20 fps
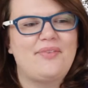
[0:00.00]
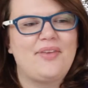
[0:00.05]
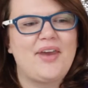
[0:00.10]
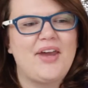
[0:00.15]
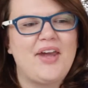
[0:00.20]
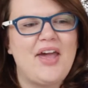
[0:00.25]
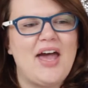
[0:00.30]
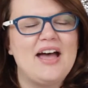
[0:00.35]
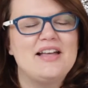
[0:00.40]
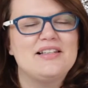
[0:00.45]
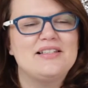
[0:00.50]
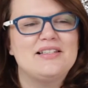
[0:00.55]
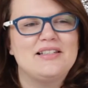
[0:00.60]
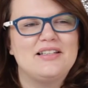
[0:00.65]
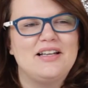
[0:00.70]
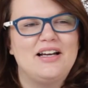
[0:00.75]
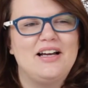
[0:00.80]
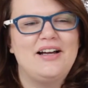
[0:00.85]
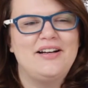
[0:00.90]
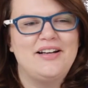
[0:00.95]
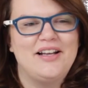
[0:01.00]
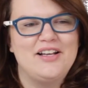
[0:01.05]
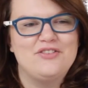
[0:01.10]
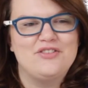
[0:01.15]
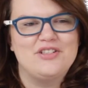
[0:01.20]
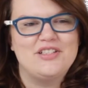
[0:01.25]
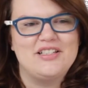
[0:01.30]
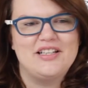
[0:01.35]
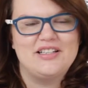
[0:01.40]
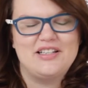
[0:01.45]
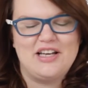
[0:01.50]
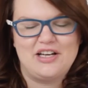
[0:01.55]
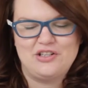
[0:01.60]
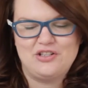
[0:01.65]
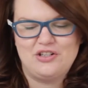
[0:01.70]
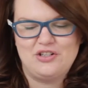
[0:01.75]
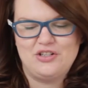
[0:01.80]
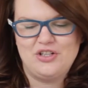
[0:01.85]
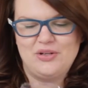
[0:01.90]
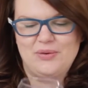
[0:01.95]
has an interesting
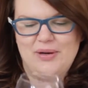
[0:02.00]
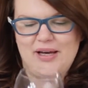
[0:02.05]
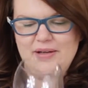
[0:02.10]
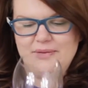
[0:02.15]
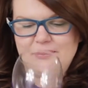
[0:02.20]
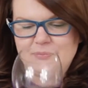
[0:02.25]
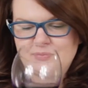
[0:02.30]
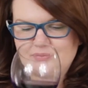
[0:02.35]
texture to it.